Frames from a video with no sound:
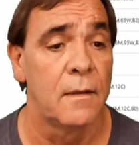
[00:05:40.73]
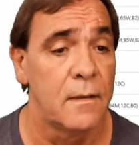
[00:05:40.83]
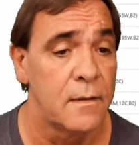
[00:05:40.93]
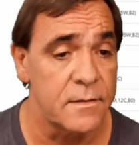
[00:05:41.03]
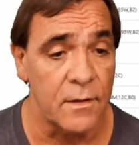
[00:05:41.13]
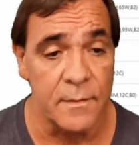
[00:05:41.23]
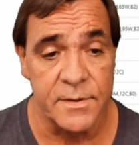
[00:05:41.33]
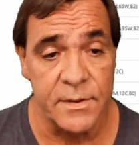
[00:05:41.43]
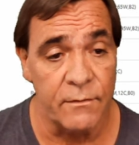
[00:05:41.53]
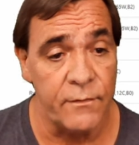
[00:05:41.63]
So I'm
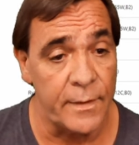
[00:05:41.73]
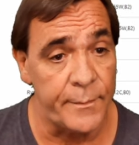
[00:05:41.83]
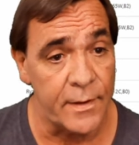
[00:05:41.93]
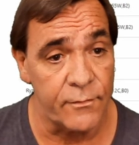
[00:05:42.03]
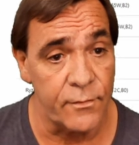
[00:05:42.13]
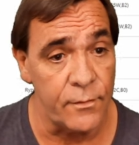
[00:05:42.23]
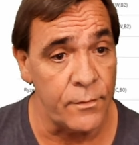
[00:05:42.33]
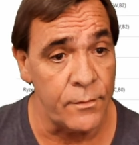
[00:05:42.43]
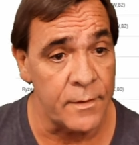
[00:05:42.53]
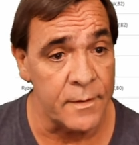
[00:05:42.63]
still flipping
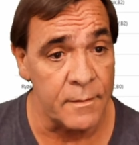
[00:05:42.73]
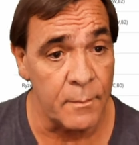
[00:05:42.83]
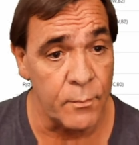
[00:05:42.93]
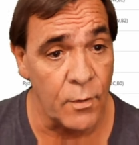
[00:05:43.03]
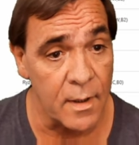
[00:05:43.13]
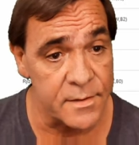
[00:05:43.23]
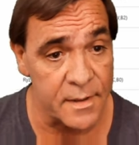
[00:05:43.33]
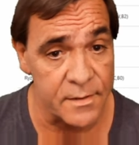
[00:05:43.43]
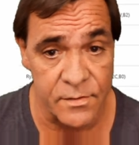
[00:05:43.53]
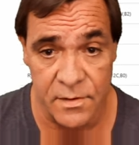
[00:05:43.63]
through the
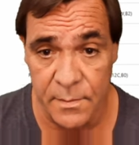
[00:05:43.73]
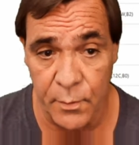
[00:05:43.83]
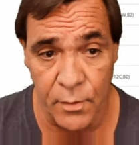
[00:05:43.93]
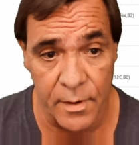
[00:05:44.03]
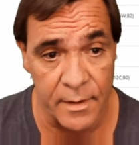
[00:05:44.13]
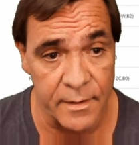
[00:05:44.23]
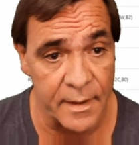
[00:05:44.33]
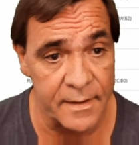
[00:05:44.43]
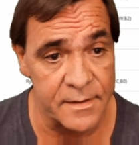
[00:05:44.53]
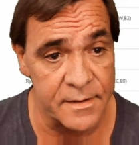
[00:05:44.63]
processor support on the
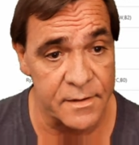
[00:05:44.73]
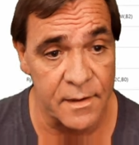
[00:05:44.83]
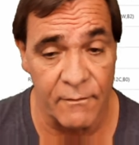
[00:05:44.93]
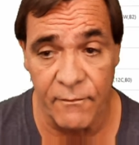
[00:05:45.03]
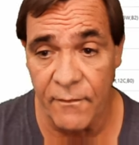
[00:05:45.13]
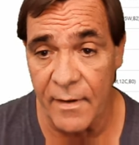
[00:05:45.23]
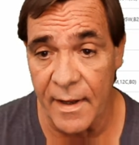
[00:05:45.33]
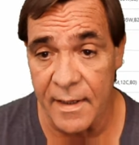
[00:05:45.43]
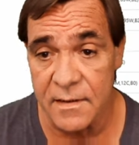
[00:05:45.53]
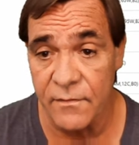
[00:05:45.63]
Asus TUF
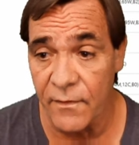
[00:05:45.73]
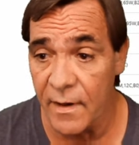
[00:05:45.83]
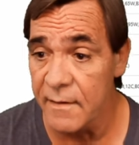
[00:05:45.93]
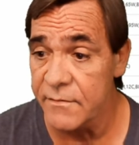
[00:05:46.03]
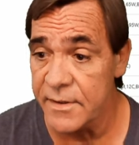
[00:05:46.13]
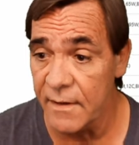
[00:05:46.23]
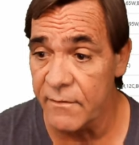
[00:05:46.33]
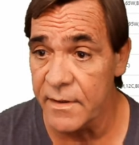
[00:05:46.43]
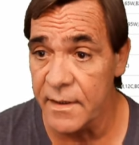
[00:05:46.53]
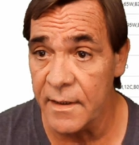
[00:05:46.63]

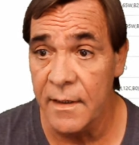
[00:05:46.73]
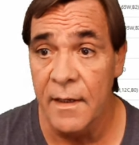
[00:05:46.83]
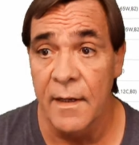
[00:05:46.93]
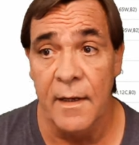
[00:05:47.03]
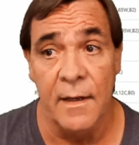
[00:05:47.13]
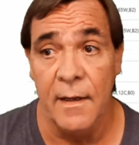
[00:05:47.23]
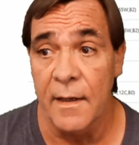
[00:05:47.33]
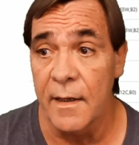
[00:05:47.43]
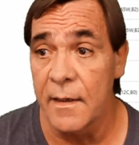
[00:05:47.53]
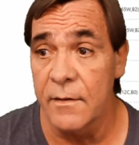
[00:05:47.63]
X570,
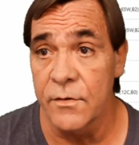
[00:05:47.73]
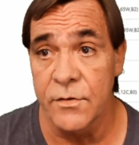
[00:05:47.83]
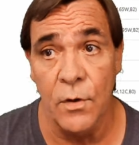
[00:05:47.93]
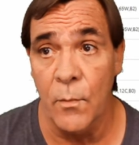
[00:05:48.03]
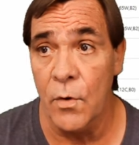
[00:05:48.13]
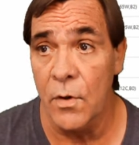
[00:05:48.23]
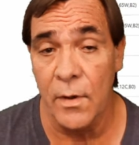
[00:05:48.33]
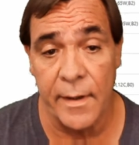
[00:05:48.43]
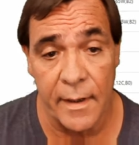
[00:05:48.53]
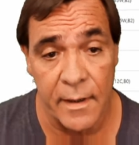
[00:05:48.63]
and there's no more to
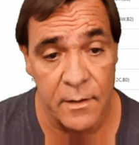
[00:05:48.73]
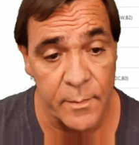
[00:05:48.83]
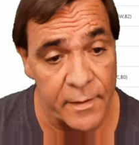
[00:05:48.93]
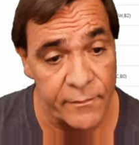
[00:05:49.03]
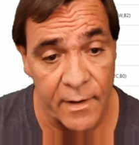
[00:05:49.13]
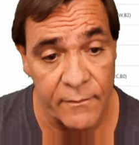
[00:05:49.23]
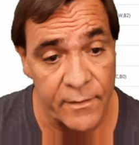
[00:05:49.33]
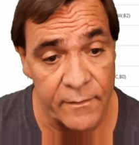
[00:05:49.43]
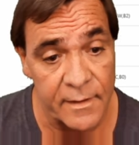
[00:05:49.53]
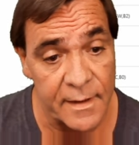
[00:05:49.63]
look at on the
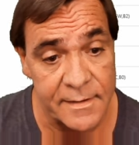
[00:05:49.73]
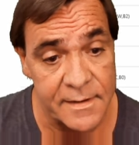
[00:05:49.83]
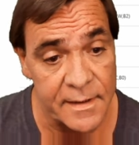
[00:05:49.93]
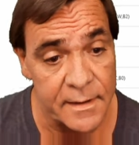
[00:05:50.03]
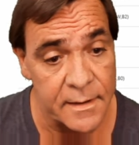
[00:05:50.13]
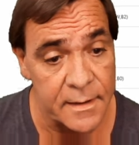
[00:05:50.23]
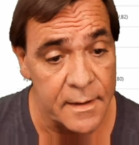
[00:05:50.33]
B550. That's it.